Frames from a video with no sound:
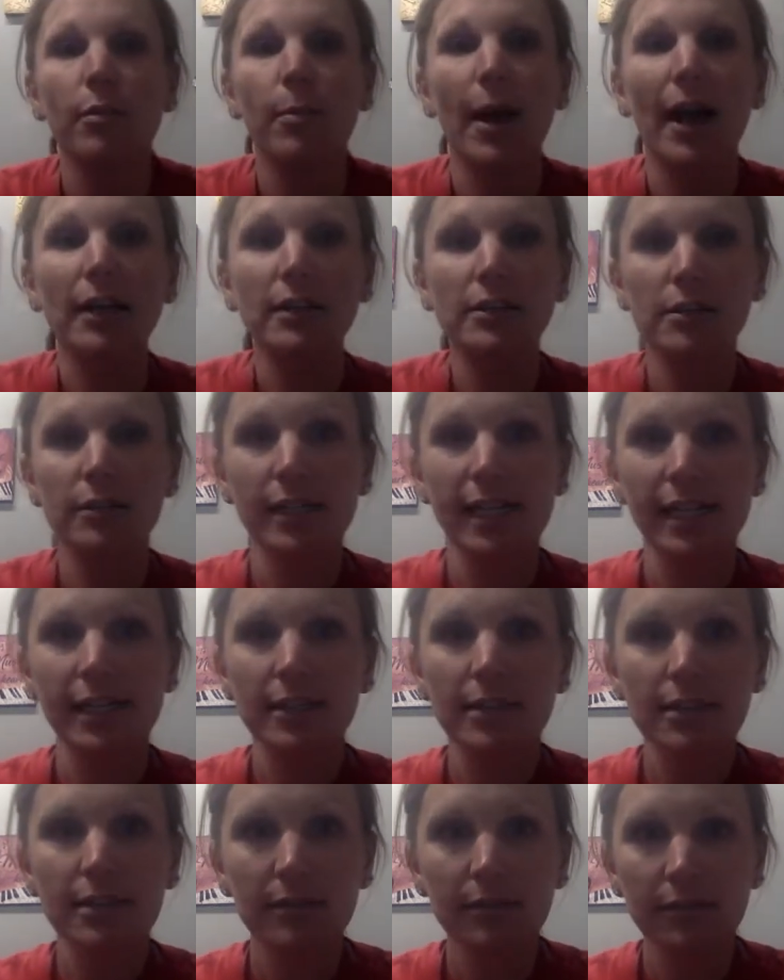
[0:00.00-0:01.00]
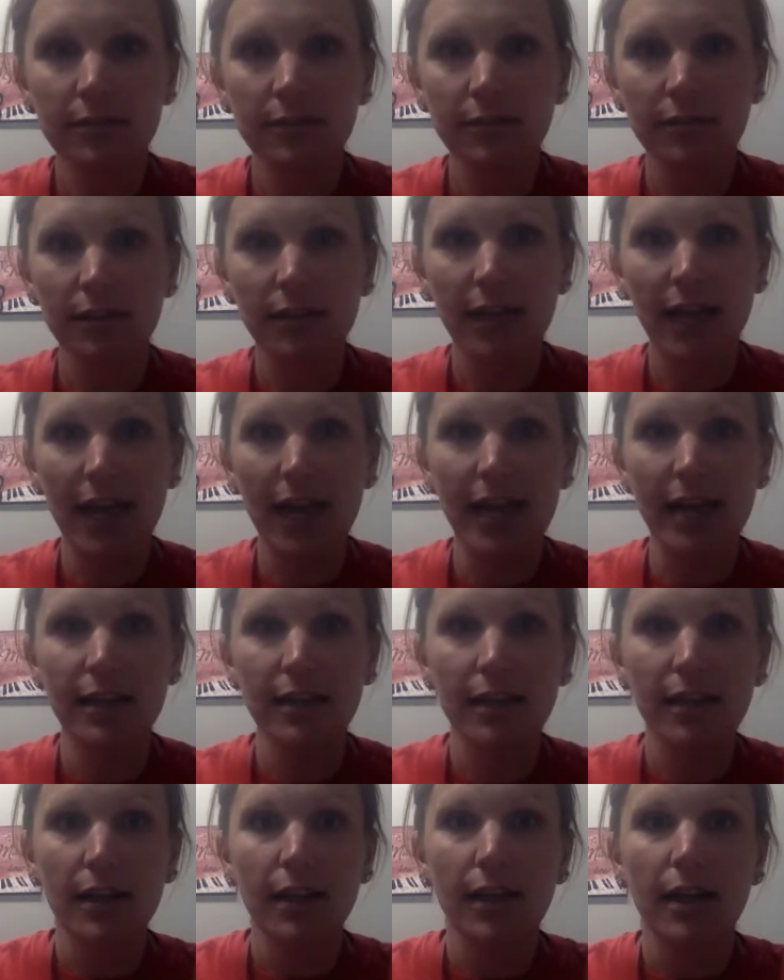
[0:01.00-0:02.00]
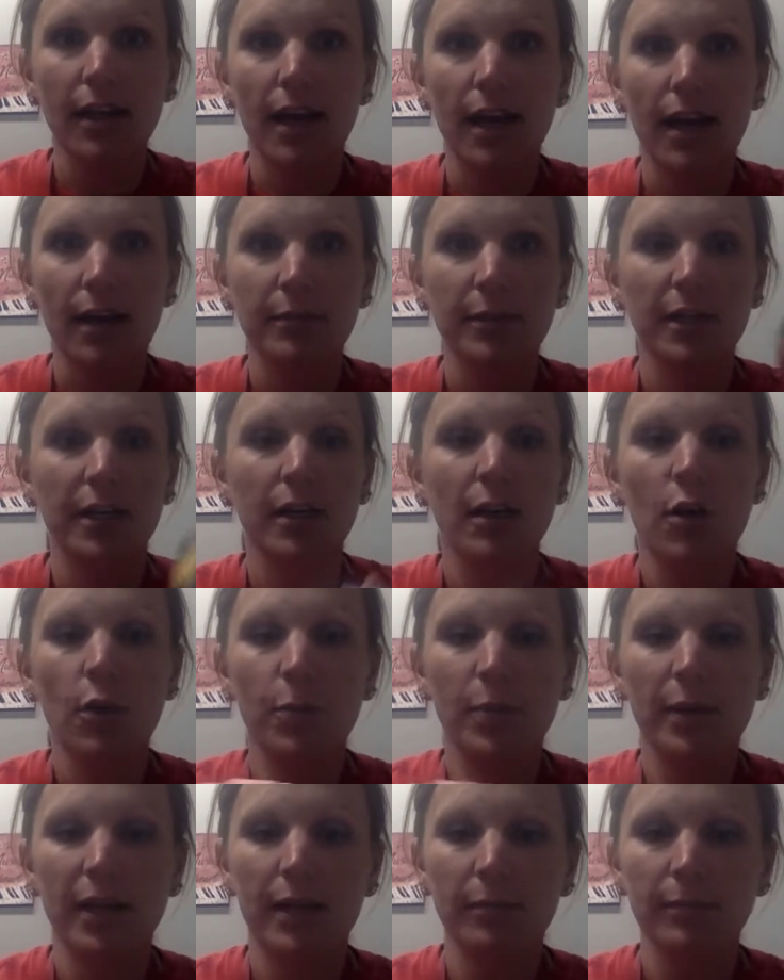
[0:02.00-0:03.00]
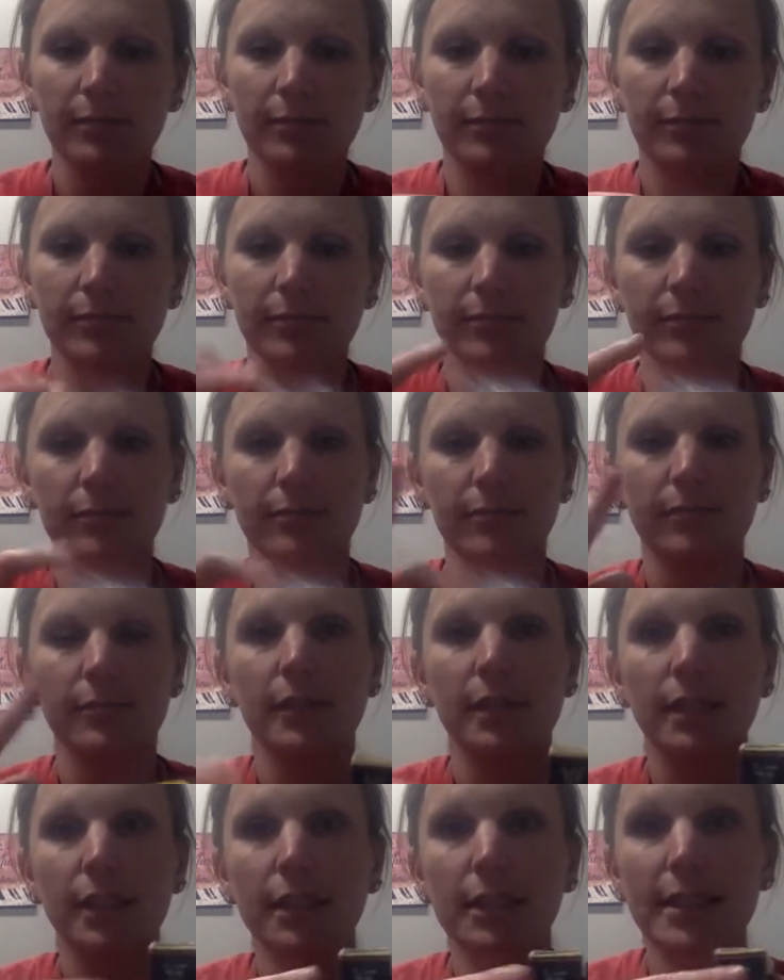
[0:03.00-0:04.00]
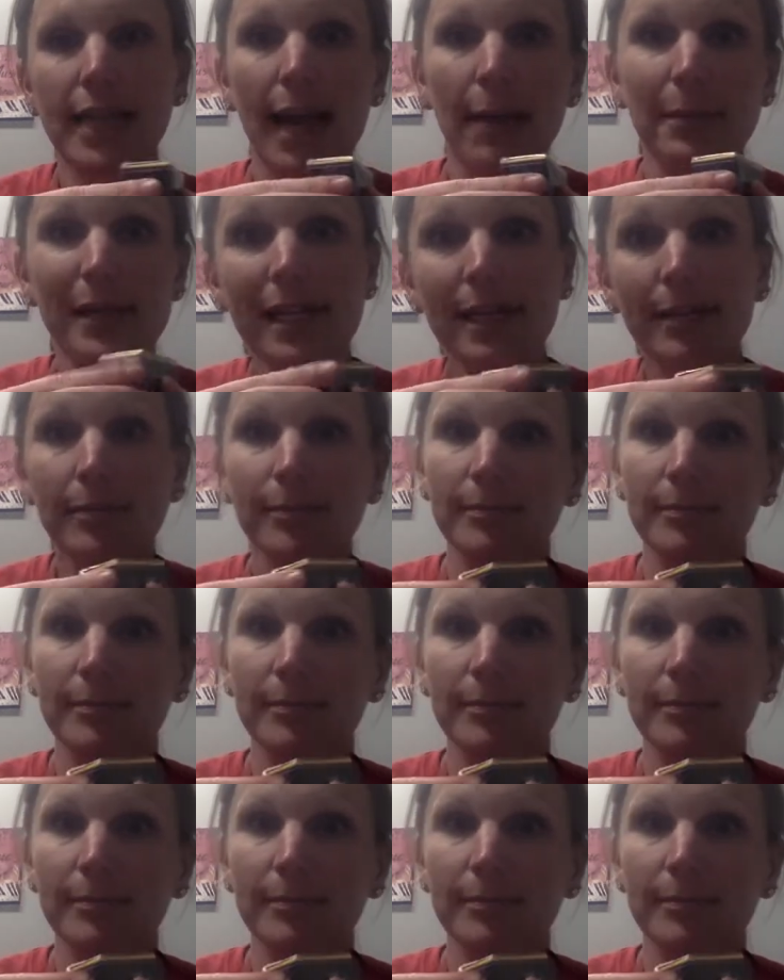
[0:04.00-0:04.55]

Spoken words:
a box of reeds, okay? You're going to open them, a little tapping,